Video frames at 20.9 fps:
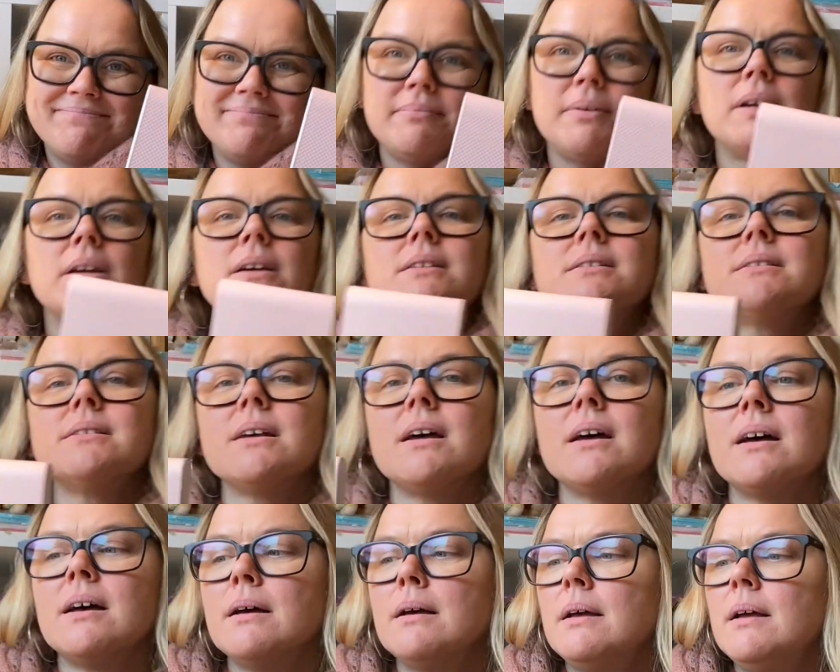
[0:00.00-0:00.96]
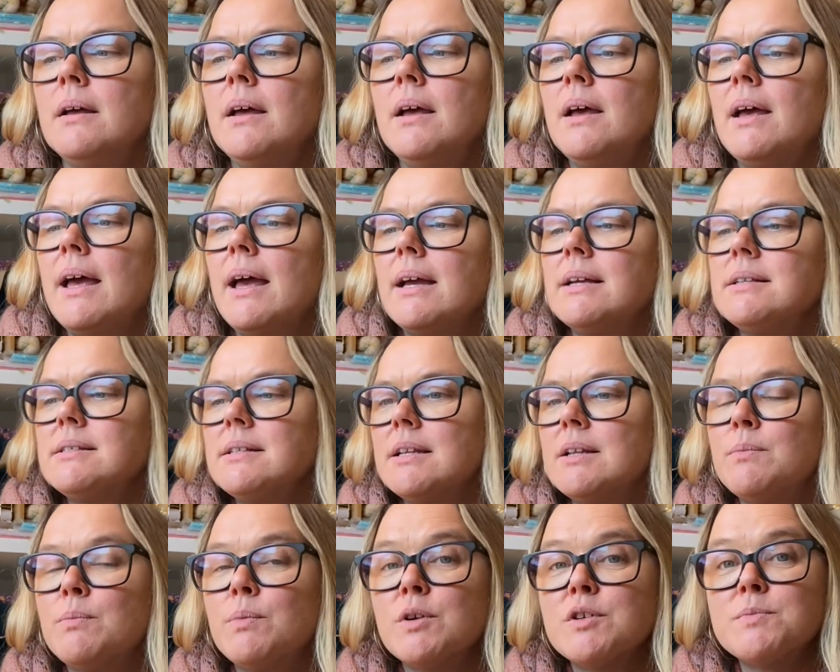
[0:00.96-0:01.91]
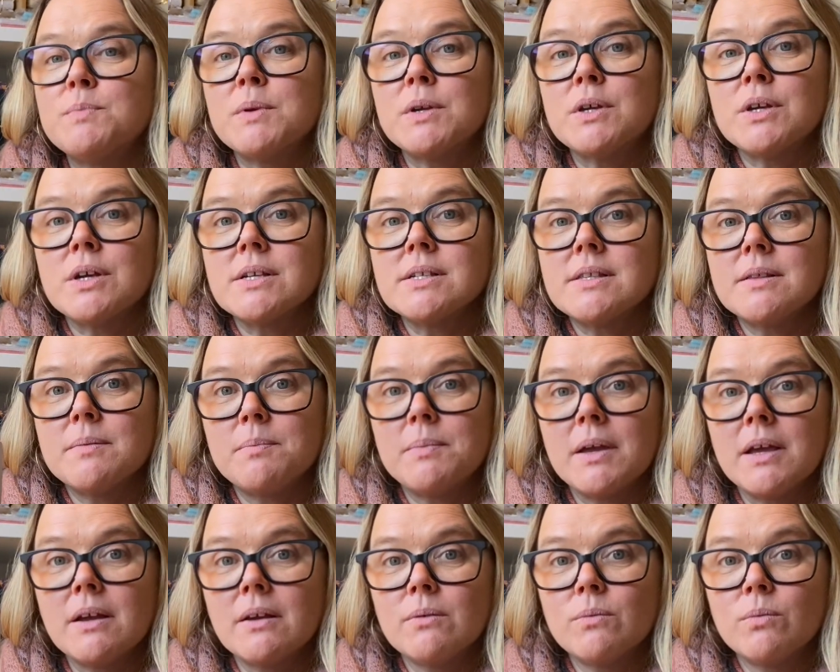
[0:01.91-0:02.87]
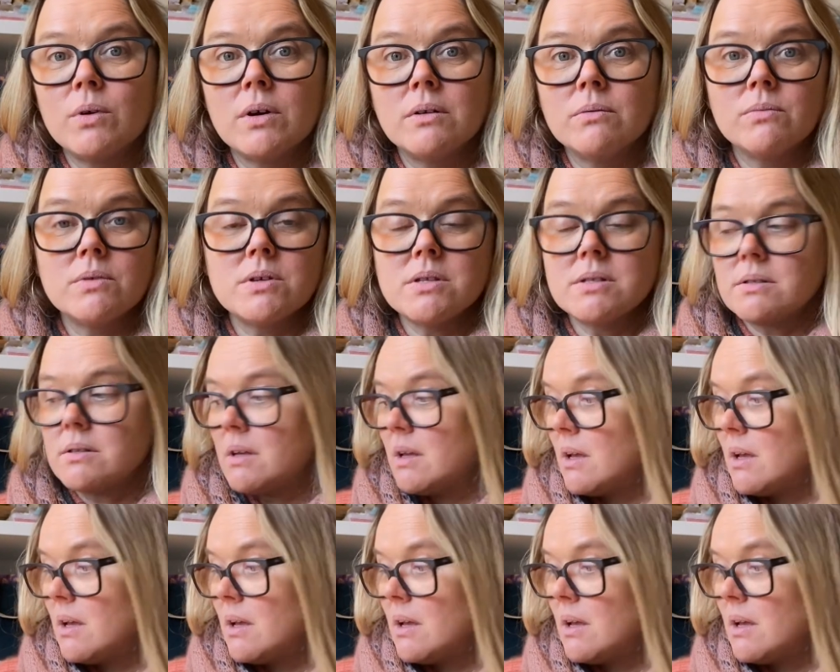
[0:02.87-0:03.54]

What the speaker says: because actually it was because the pink one was